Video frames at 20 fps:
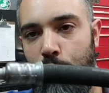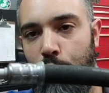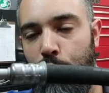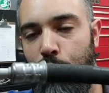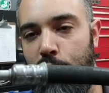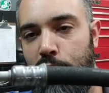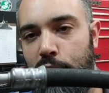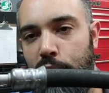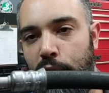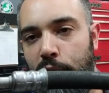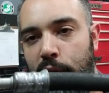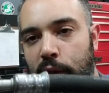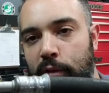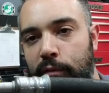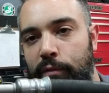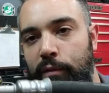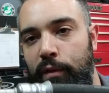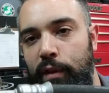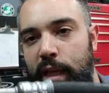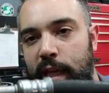When you're looking
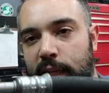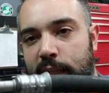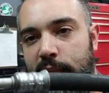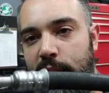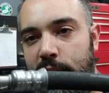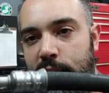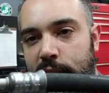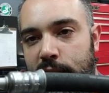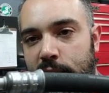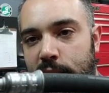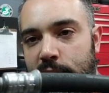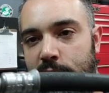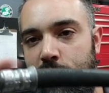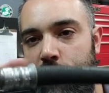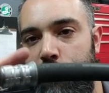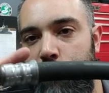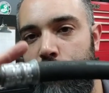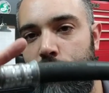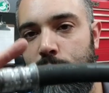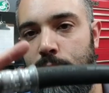for leaks in a
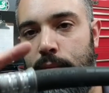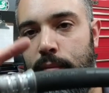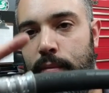system,